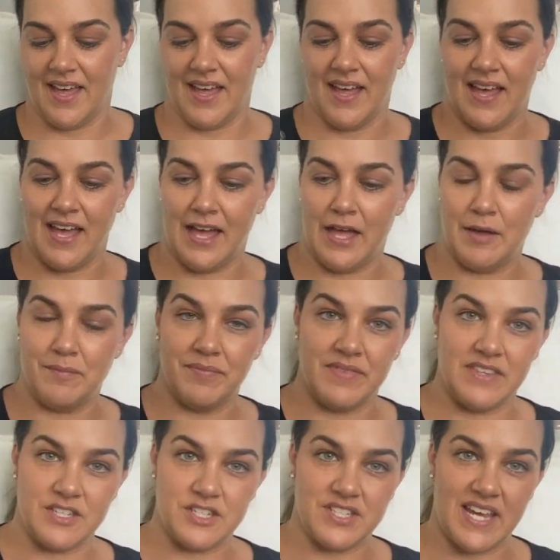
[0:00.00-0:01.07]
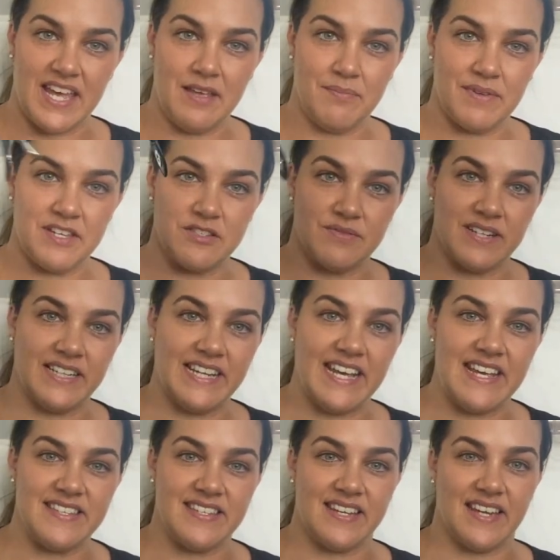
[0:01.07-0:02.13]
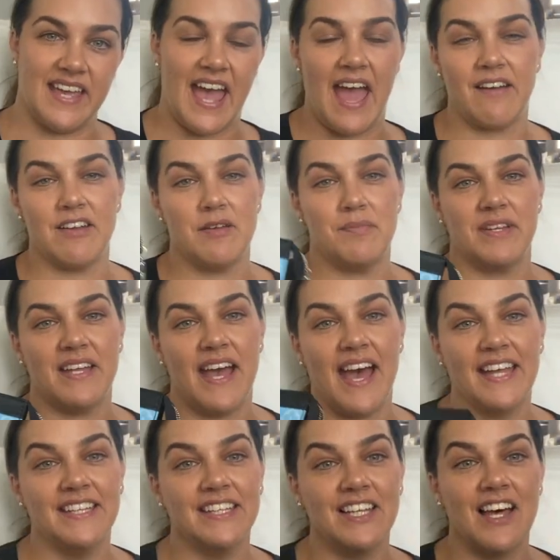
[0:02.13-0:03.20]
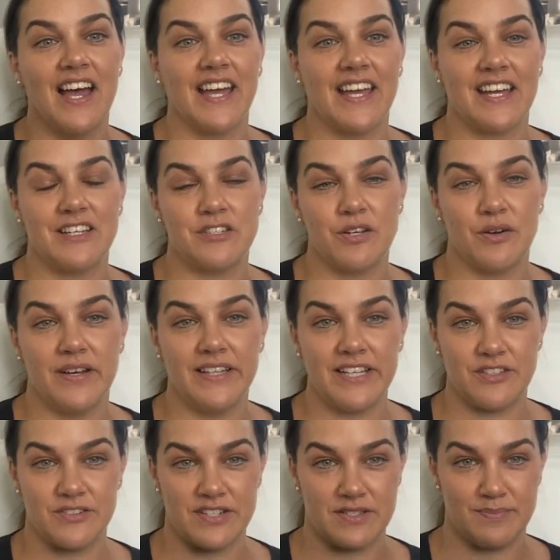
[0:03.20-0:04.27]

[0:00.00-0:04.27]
The shape is really easy to carry, but unlike a toiletries